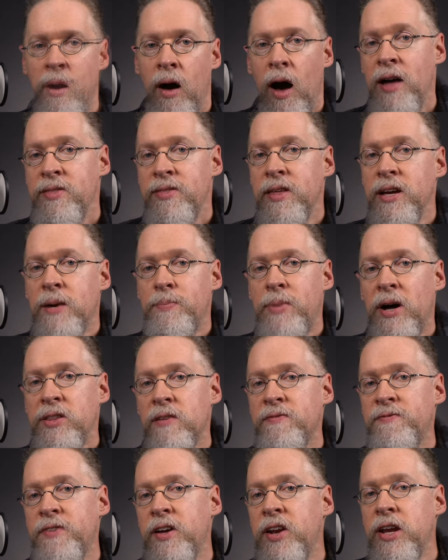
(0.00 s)
I think about
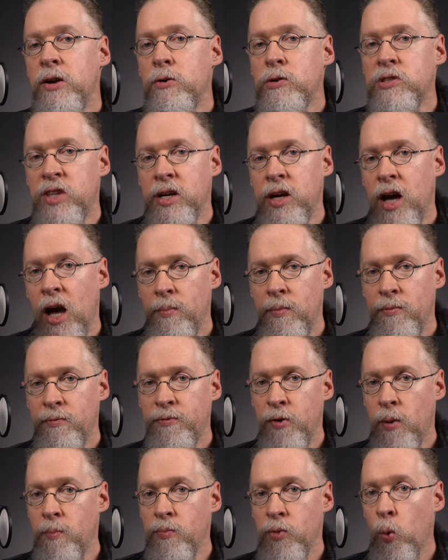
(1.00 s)
the videos that come
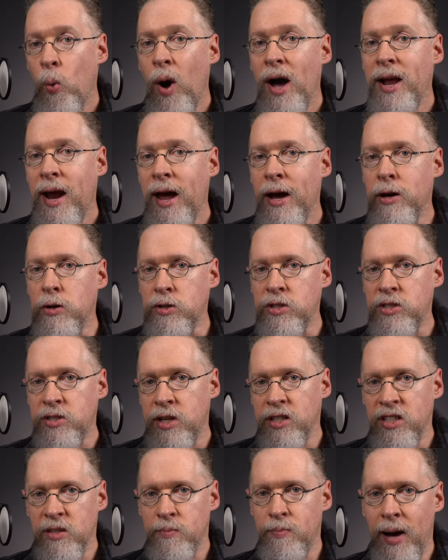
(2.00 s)
from the White House
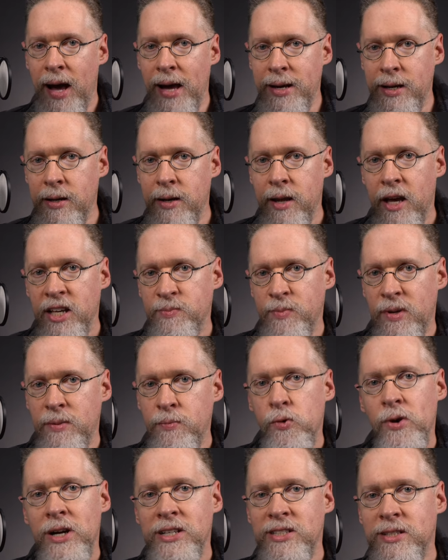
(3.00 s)
since Biden has been
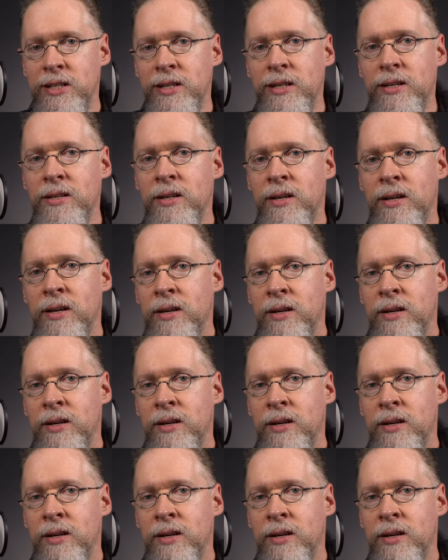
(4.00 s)
president.